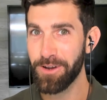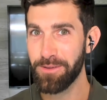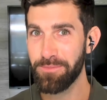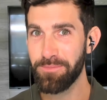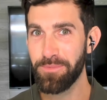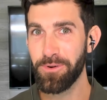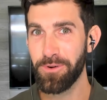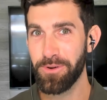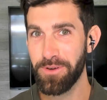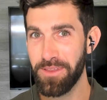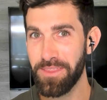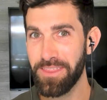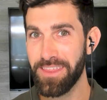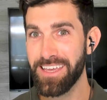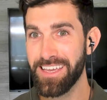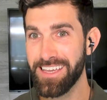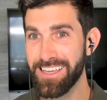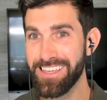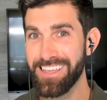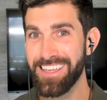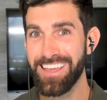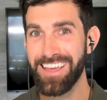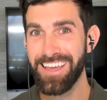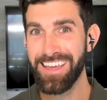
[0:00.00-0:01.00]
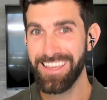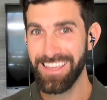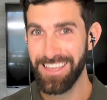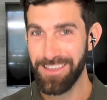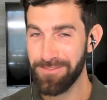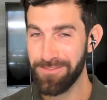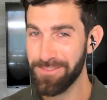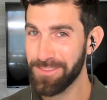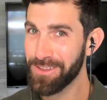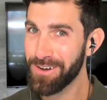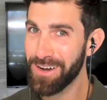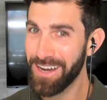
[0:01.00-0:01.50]
important thing,
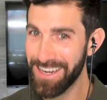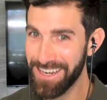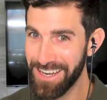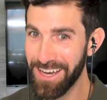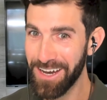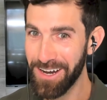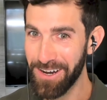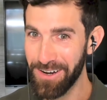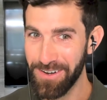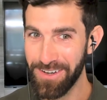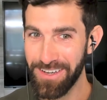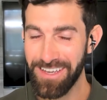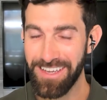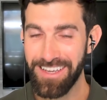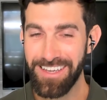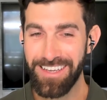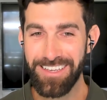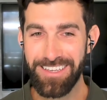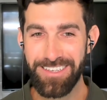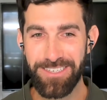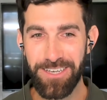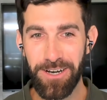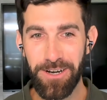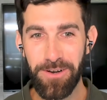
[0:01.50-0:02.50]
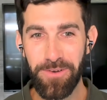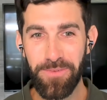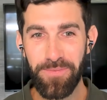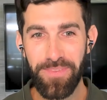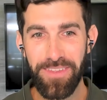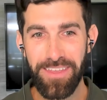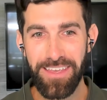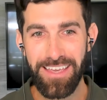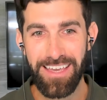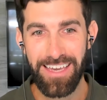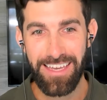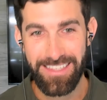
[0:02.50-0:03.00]
even though I know.
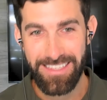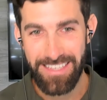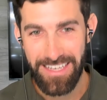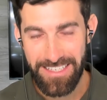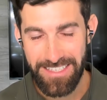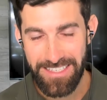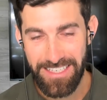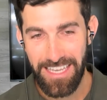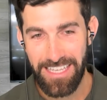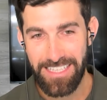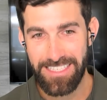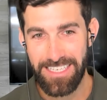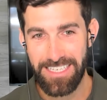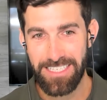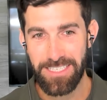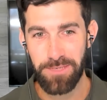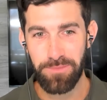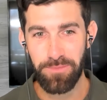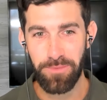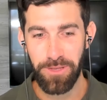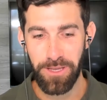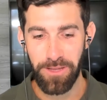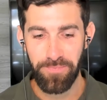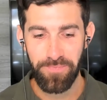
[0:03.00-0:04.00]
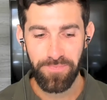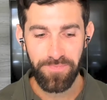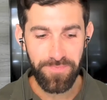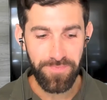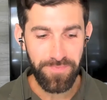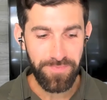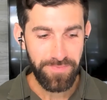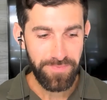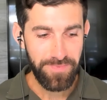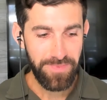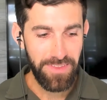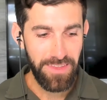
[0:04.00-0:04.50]
So it does take discipline
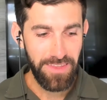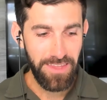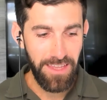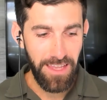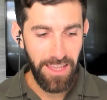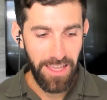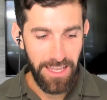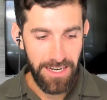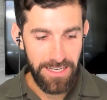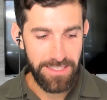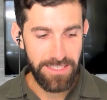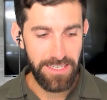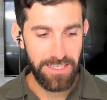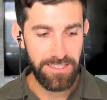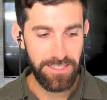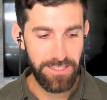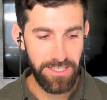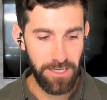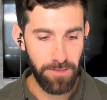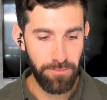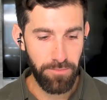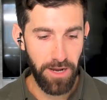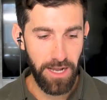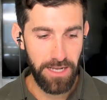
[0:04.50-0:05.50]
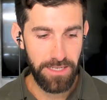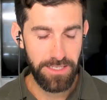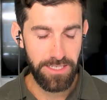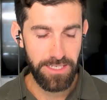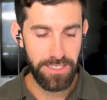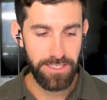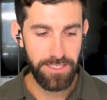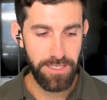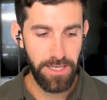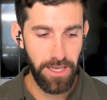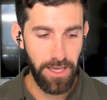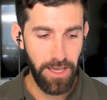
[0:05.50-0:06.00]
and it does take
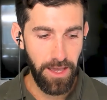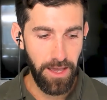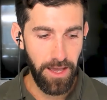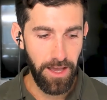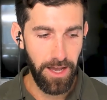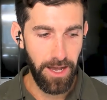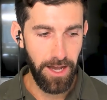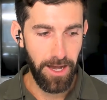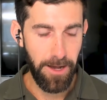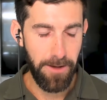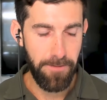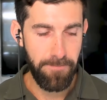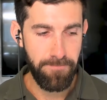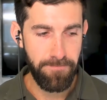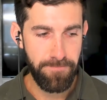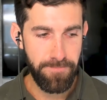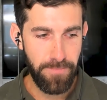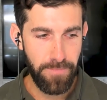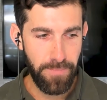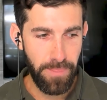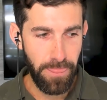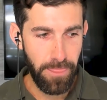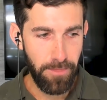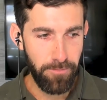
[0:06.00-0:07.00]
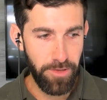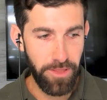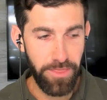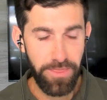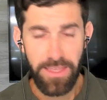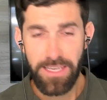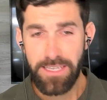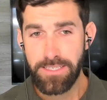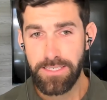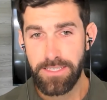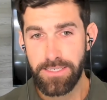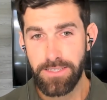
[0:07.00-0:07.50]
practice.
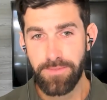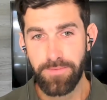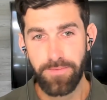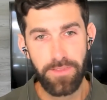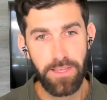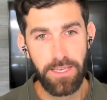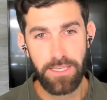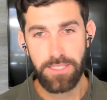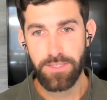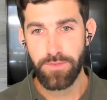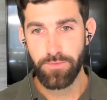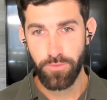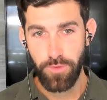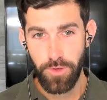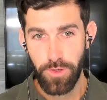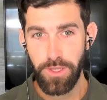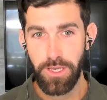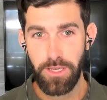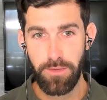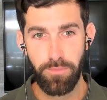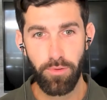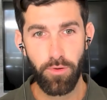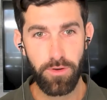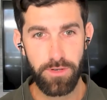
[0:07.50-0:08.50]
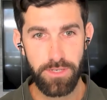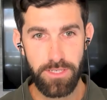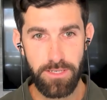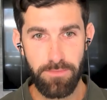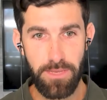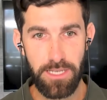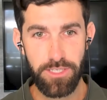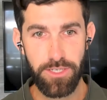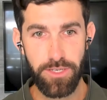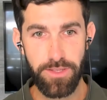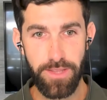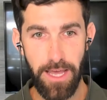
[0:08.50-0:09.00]
But it's really important to
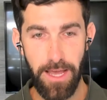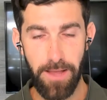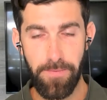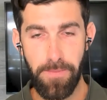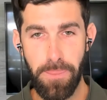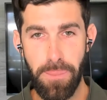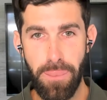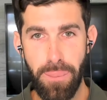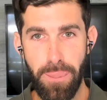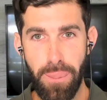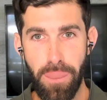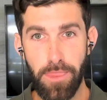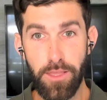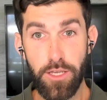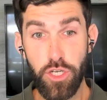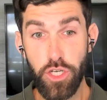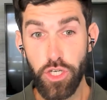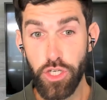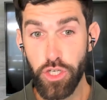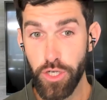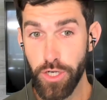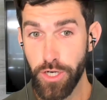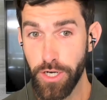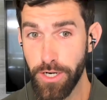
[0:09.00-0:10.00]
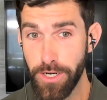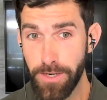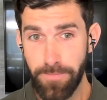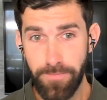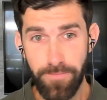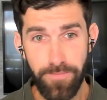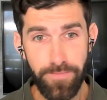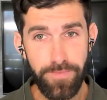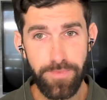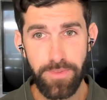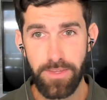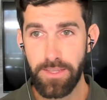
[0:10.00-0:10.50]
mention that.
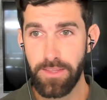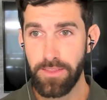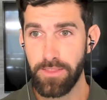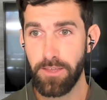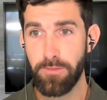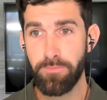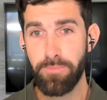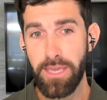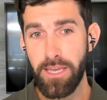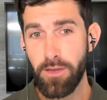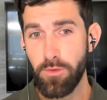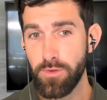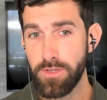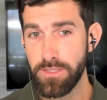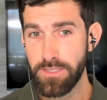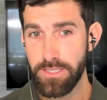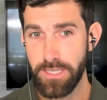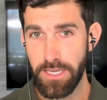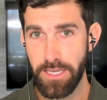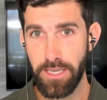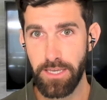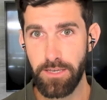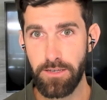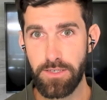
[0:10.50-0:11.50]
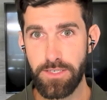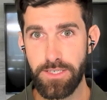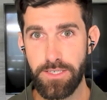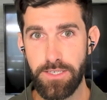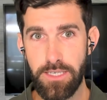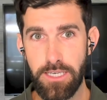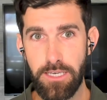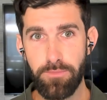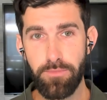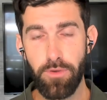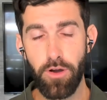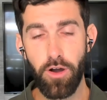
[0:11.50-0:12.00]
Sugar, the big ones that kill
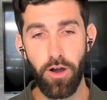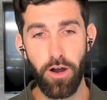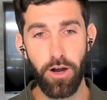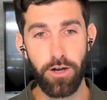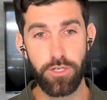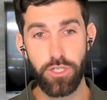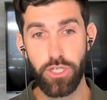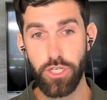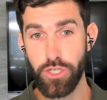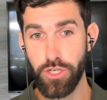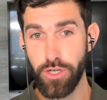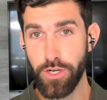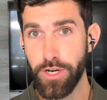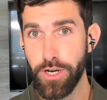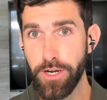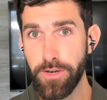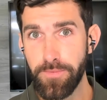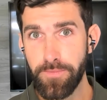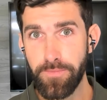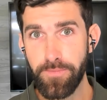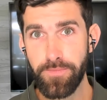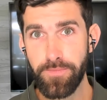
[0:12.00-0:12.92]
sleep are sugar,